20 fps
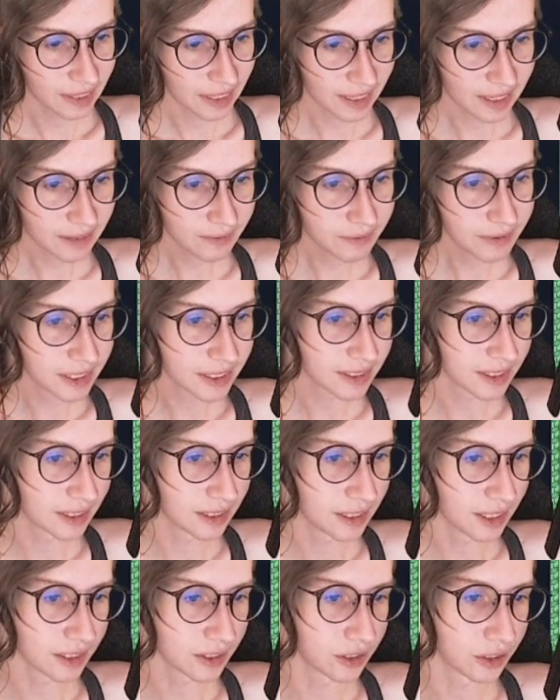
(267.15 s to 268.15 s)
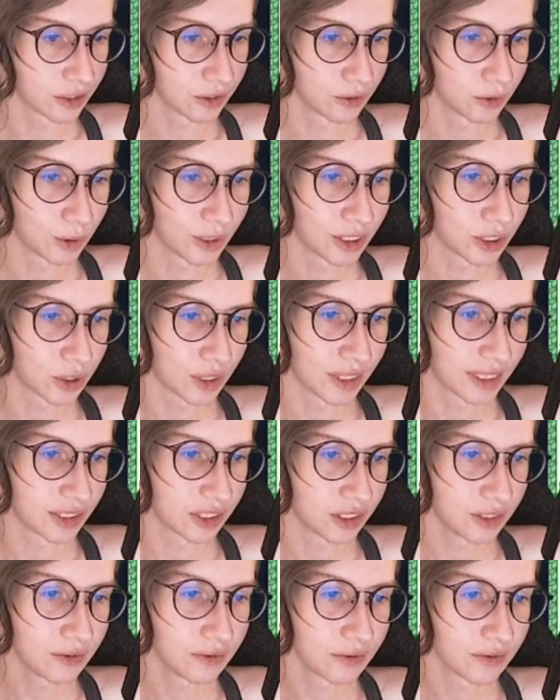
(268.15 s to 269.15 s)
Advocates and doctors who treat
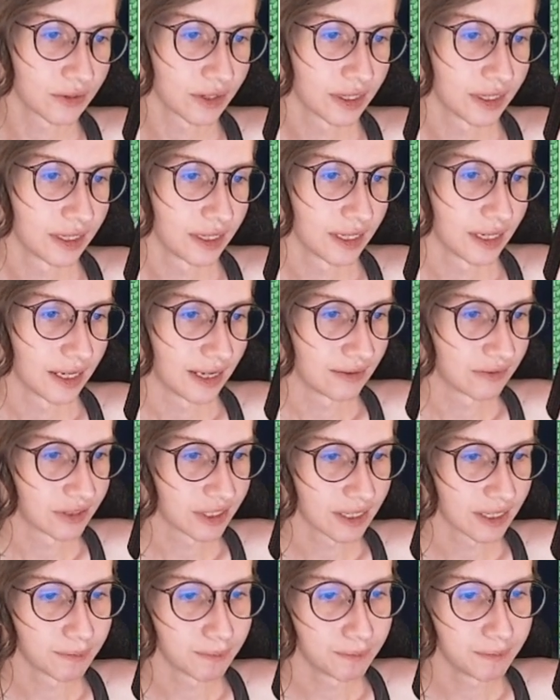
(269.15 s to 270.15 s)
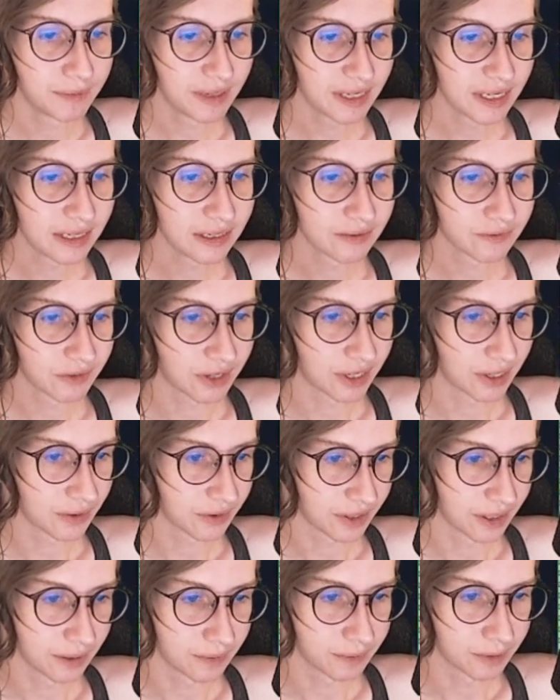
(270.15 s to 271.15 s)
trans youth have said many of the
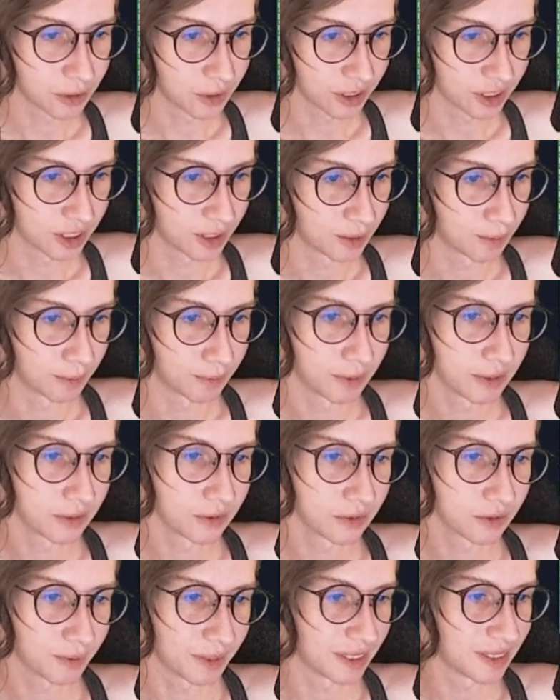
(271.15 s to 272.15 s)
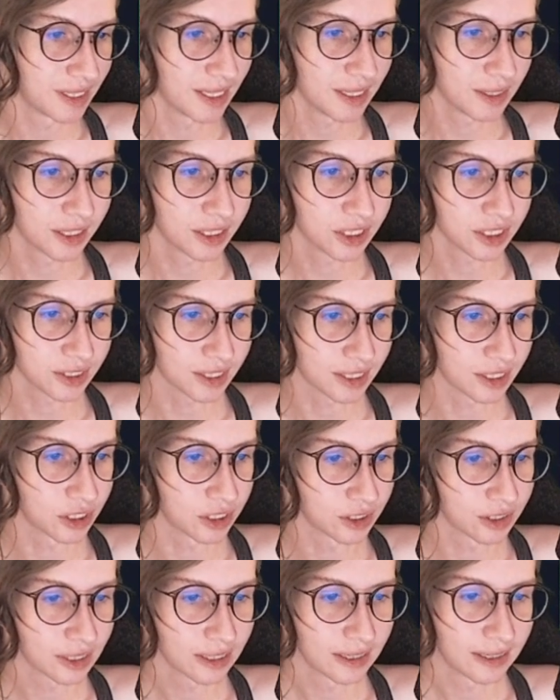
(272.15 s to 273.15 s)
healthcare restrictions proposed by state
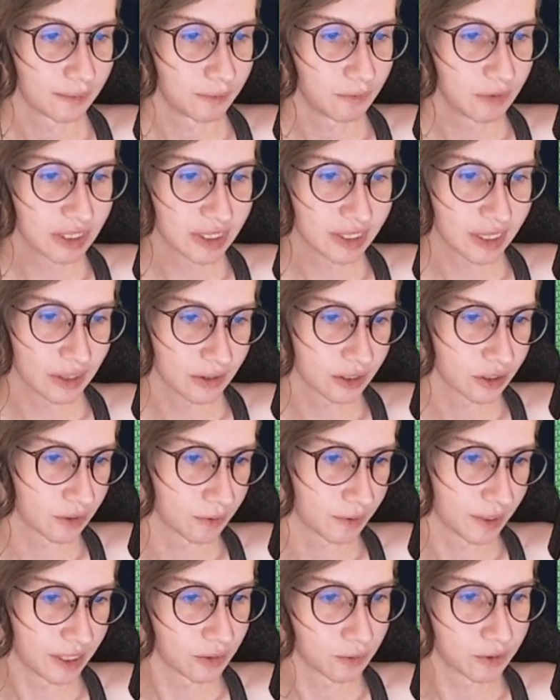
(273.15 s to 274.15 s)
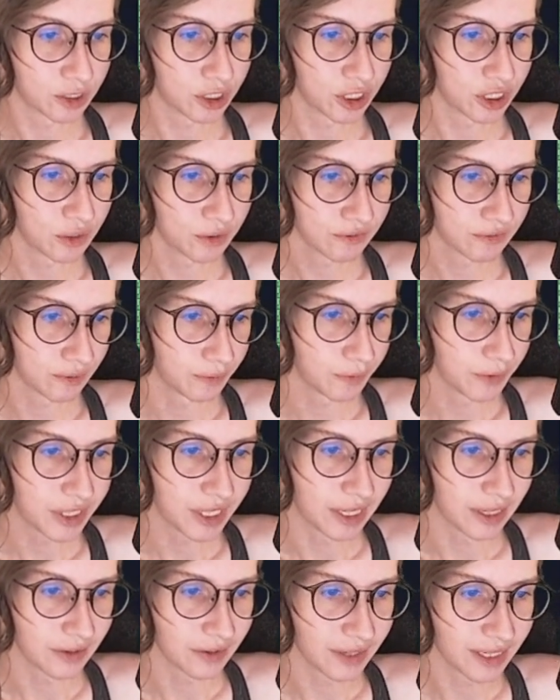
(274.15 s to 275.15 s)
legislatures mischaracterize what gender-affirming
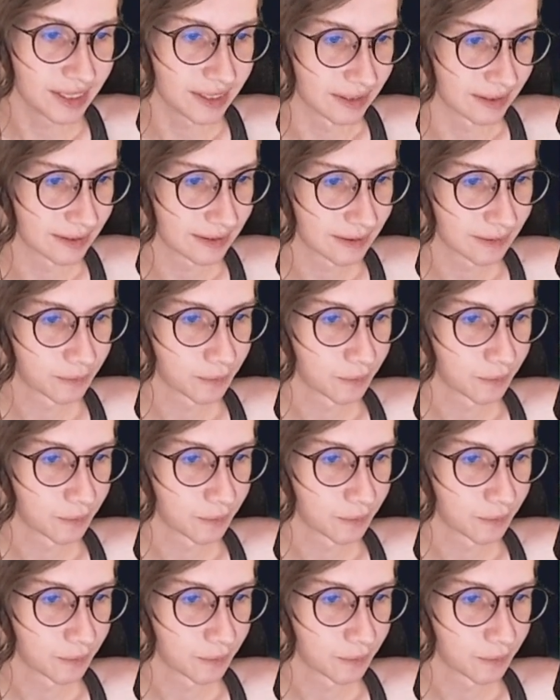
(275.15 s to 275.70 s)
care is.